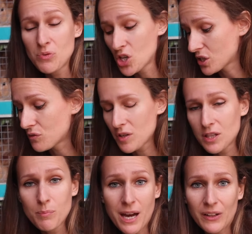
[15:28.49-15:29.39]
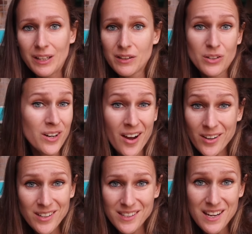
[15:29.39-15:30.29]
just feed the pellet. They're
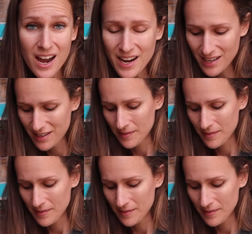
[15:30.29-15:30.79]
not gonna die.